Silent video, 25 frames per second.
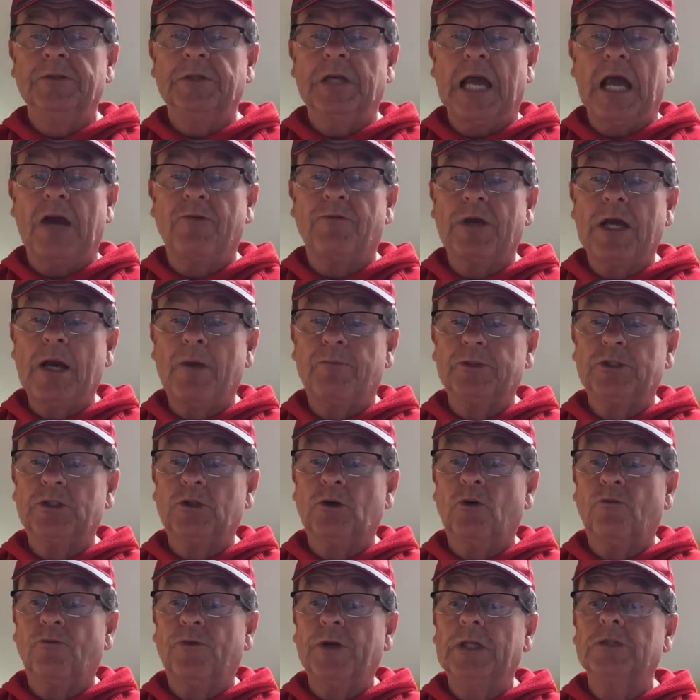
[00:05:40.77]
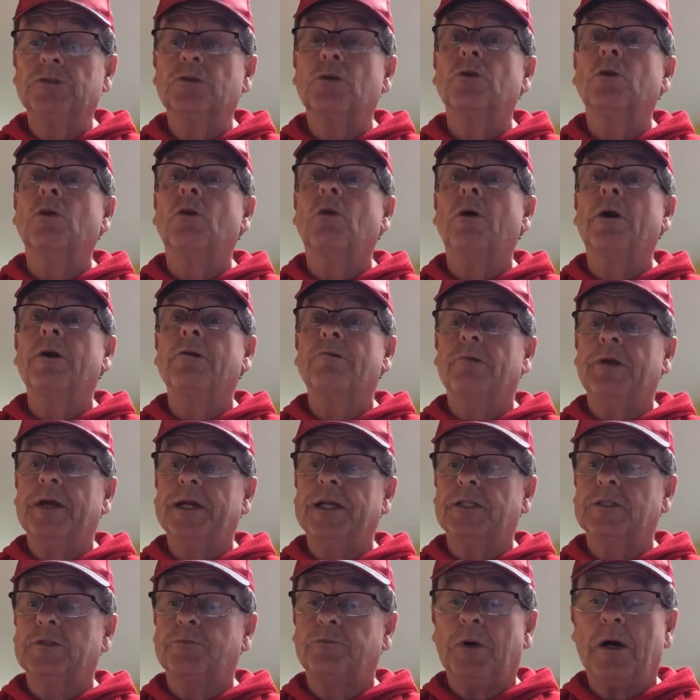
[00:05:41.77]
Every episode featured Lorne
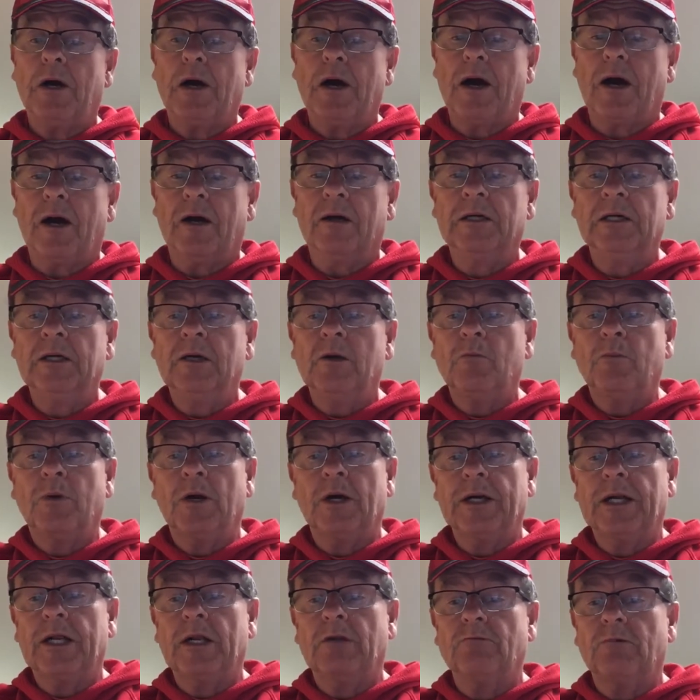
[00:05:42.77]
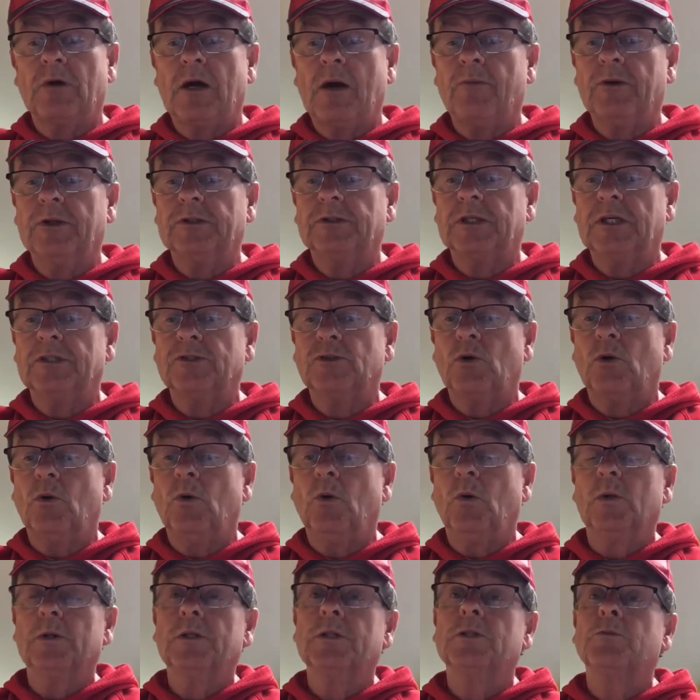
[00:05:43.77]
Green as Pa, Parnell Roberts as
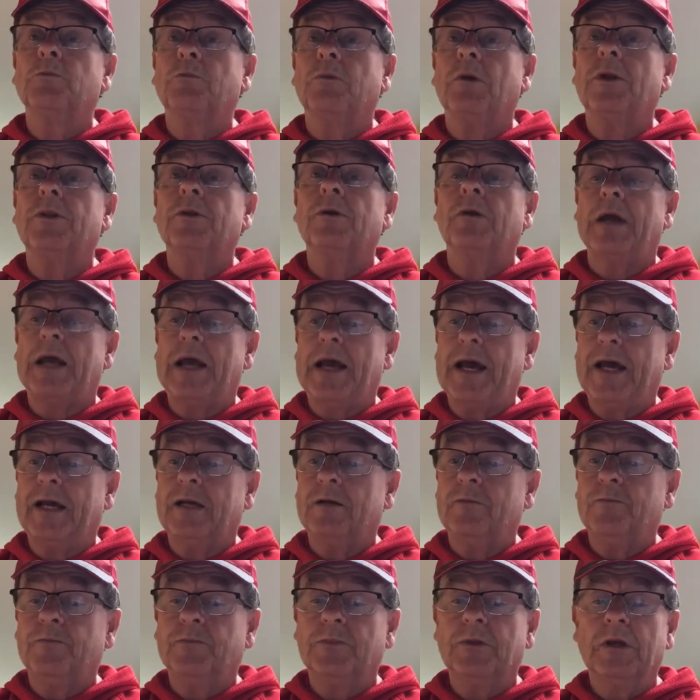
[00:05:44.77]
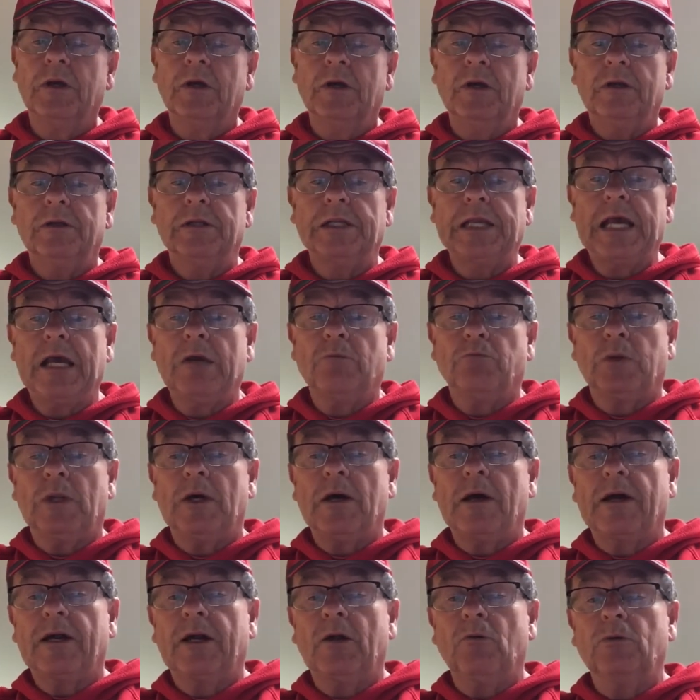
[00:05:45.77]
oldest brother Adam, Dan
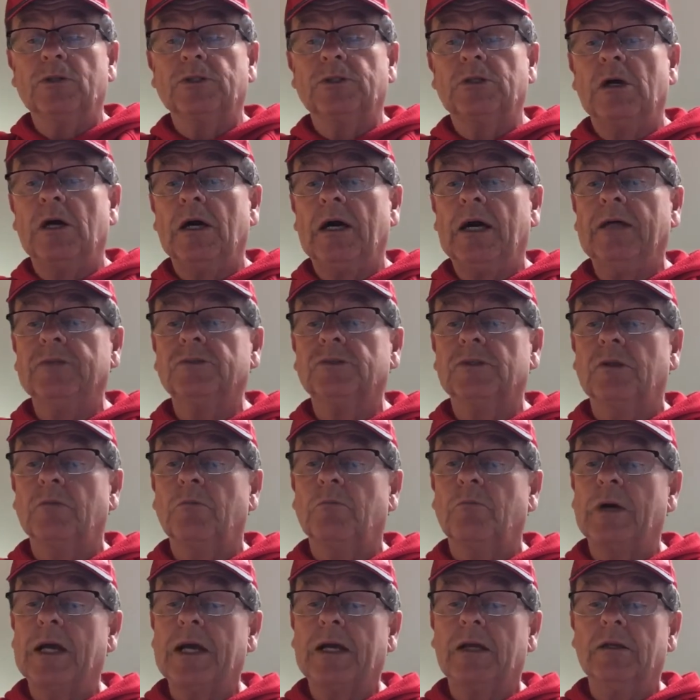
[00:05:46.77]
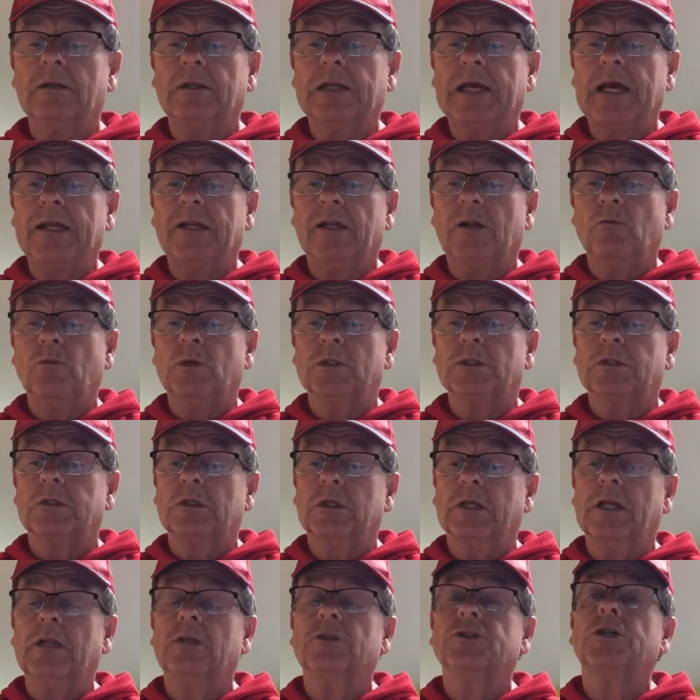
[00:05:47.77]
Blocker was Hoss, and Michael Landon was
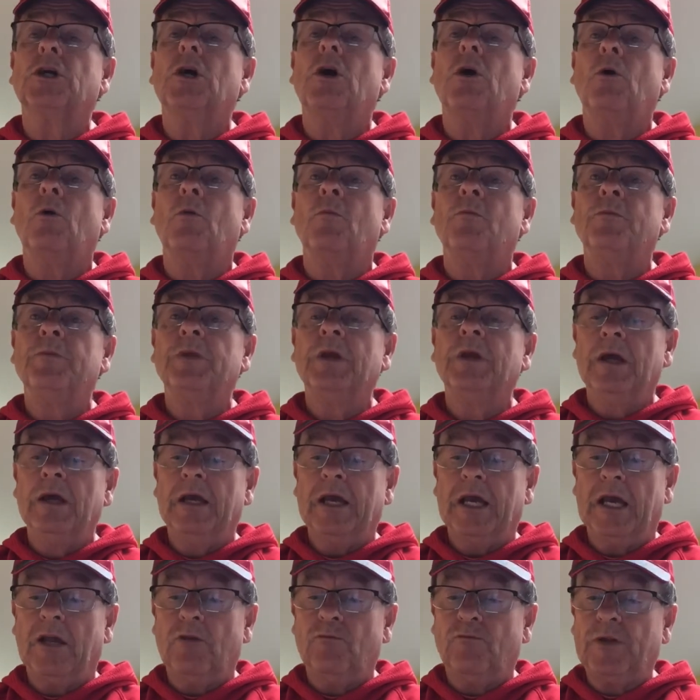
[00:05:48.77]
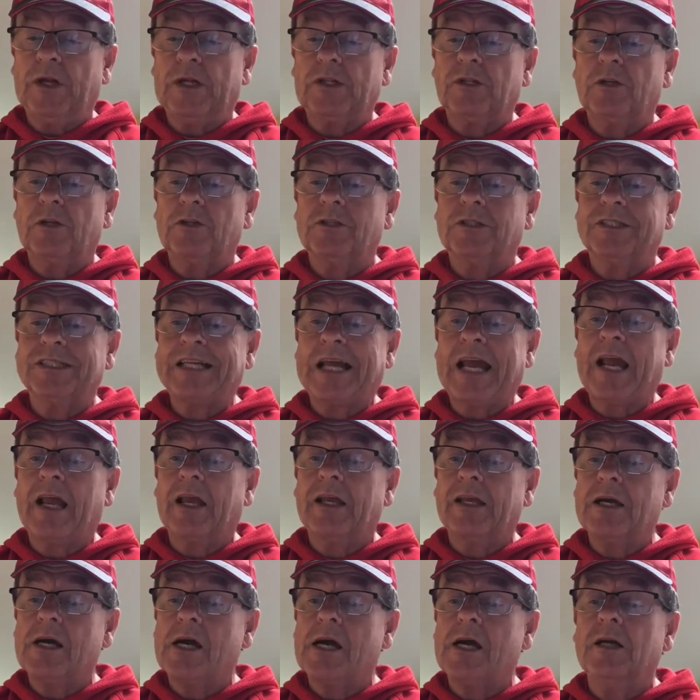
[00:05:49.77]
Little Joe, and Victor Sang
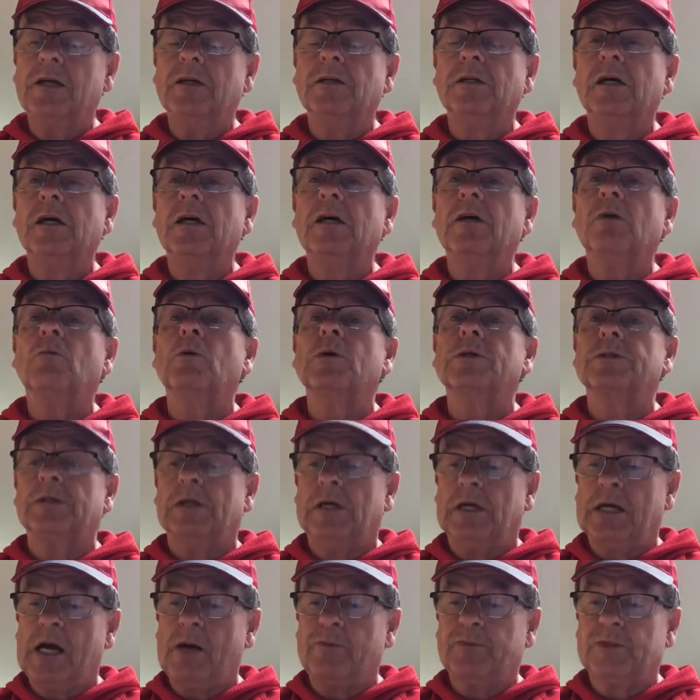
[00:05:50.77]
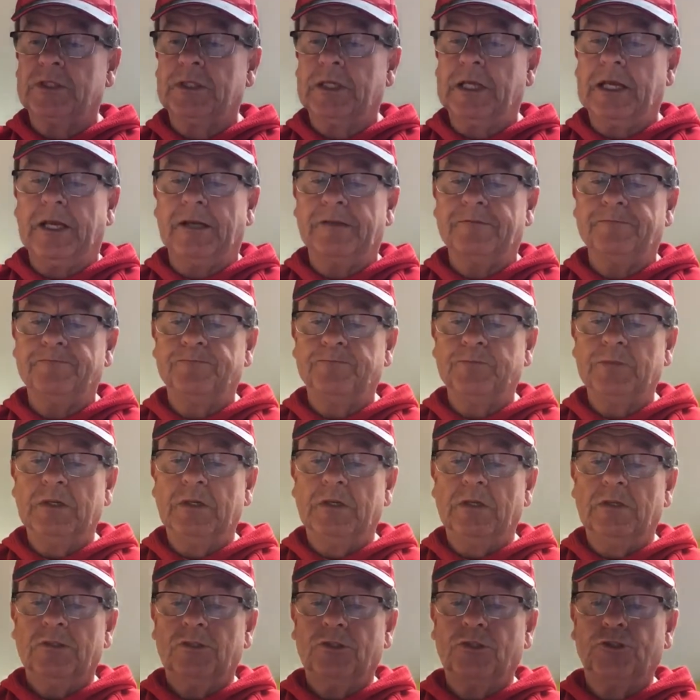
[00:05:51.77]
Young was Hop Sing.
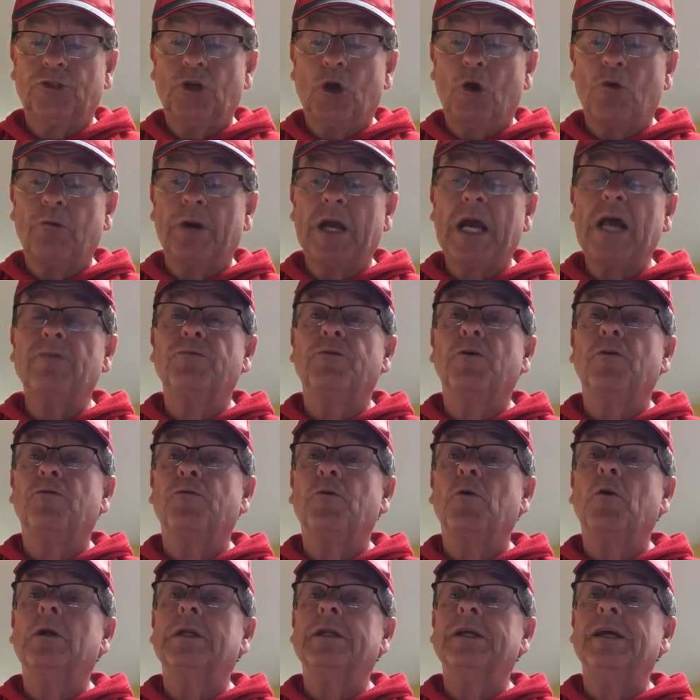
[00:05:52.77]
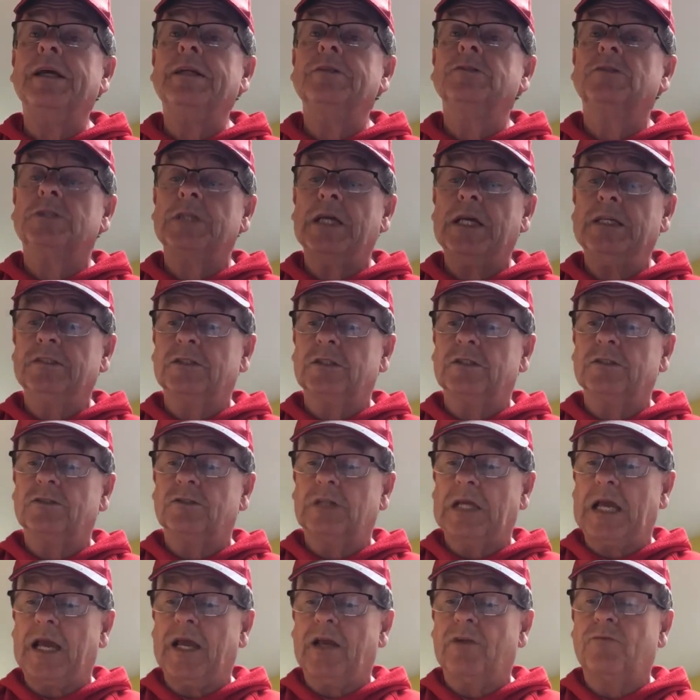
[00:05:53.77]
The show ran for 14 seasons
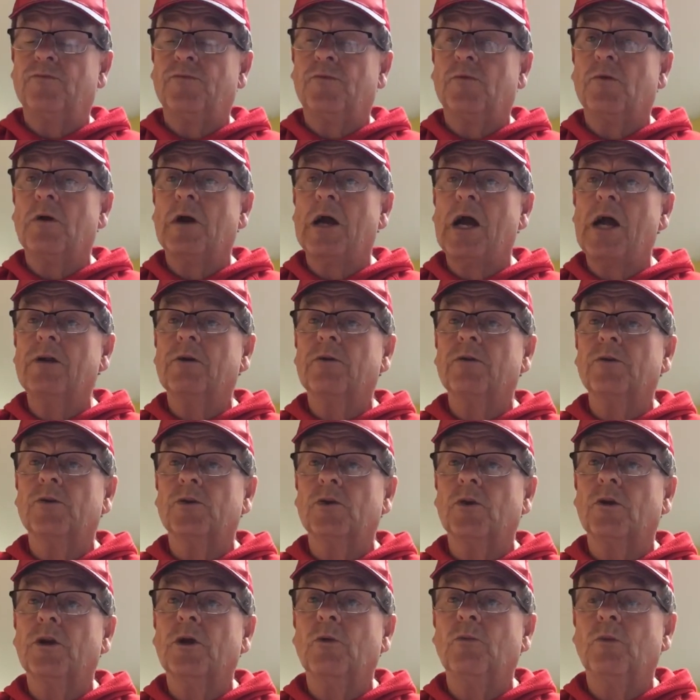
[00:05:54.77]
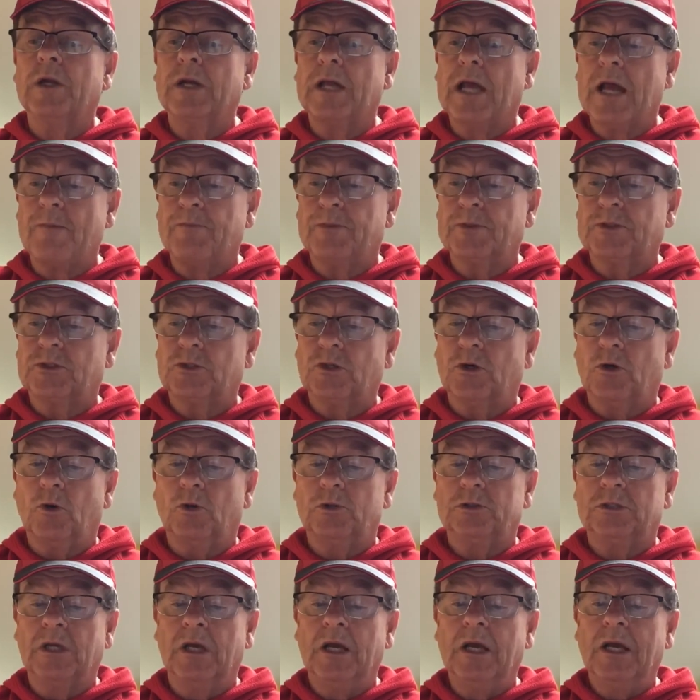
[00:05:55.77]
and 431
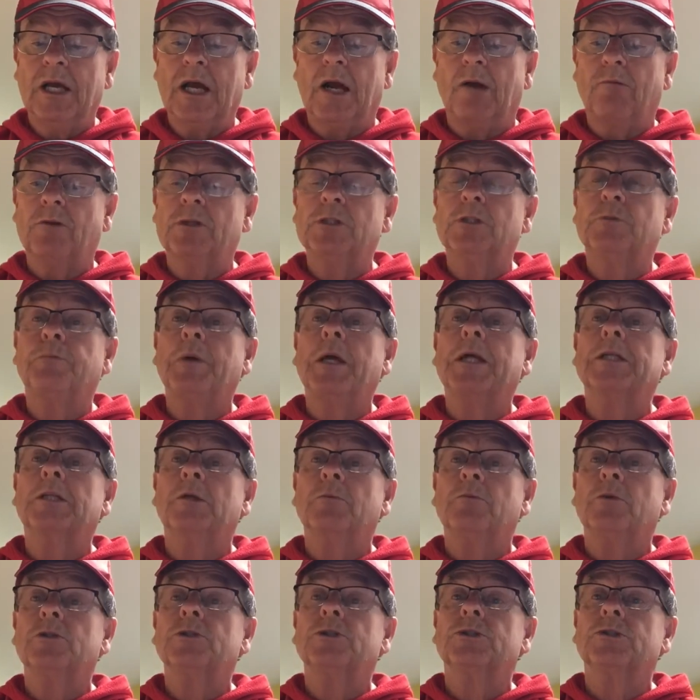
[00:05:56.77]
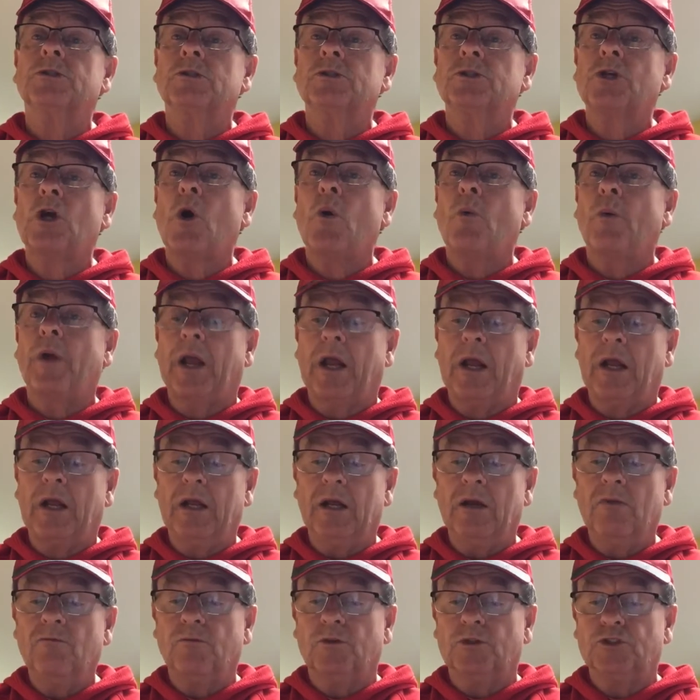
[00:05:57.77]
episodes, a respectable showing
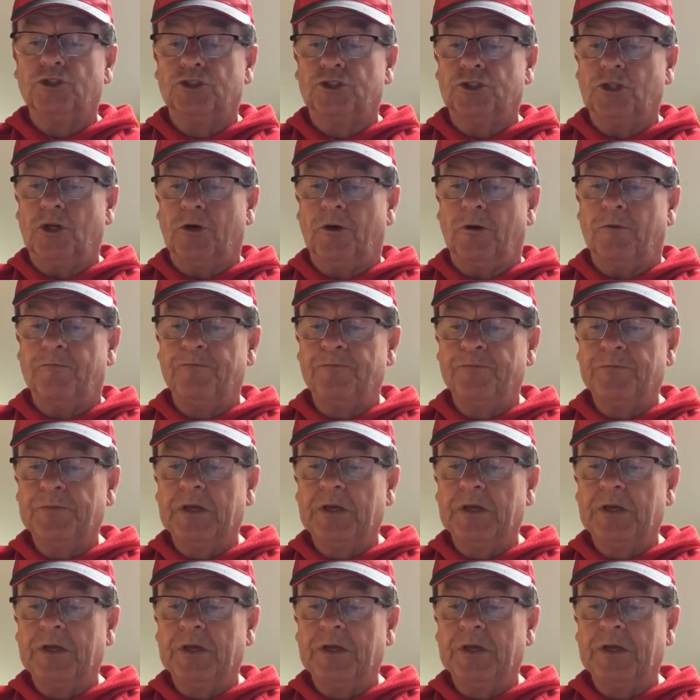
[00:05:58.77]
for sure.